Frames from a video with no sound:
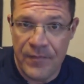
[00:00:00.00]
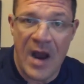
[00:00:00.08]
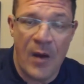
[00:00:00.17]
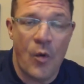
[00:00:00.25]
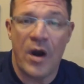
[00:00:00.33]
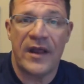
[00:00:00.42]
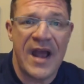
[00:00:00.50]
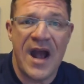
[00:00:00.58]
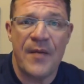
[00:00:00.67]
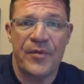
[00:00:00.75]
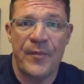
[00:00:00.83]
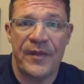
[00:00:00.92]
I want to
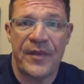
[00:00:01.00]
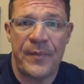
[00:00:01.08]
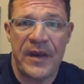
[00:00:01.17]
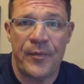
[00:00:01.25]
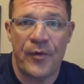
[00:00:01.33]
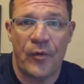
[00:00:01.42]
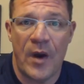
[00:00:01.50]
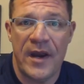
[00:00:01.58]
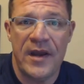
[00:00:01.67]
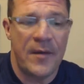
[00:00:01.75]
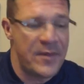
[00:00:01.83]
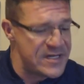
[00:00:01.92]
compliment the people,
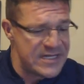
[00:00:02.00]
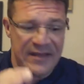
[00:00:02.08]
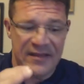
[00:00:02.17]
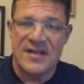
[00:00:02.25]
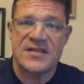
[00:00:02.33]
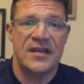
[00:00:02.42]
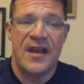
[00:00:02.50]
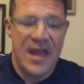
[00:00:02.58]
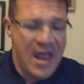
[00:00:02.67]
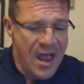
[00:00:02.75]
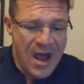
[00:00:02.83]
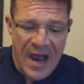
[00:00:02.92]
right? I'm going to say, listen,
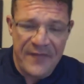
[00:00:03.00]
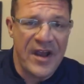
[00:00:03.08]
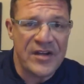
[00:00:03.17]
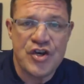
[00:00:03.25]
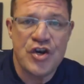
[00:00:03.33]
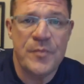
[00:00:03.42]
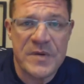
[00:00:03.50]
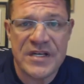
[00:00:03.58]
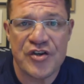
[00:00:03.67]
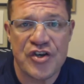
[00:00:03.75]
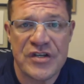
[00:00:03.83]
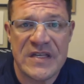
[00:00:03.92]
I've got 2
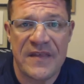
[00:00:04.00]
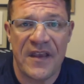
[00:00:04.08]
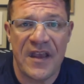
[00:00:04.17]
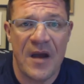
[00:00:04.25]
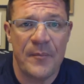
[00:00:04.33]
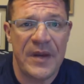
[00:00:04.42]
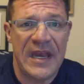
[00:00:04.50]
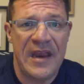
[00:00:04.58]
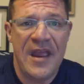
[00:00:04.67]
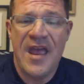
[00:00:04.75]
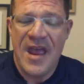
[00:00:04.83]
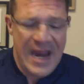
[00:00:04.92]
positions in the
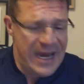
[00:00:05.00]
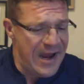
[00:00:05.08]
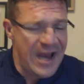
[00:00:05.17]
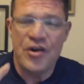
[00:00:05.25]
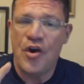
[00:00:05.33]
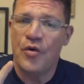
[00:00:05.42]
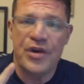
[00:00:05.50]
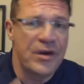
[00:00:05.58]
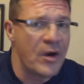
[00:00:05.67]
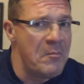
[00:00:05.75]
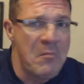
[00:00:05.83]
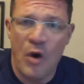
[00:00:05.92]
company, and I know
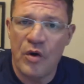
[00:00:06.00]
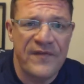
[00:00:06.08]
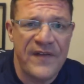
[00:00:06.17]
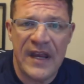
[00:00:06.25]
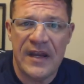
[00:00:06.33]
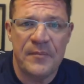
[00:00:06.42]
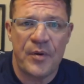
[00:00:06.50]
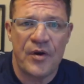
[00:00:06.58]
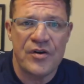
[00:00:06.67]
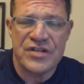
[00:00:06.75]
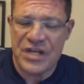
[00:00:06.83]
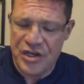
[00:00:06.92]
you're a motivated
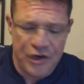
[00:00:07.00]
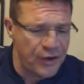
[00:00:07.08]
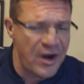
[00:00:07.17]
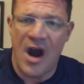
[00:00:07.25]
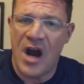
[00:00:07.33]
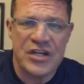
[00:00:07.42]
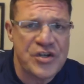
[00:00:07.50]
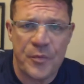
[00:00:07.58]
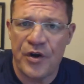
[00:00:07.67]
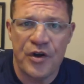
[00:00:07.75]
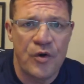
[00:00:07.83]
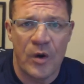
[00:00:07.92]
person. You're an
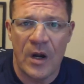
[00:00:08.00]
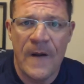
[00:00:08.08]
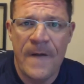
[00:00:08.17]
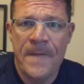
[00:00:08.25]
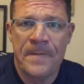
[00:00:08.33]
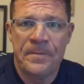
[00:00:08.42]
entrepreneur.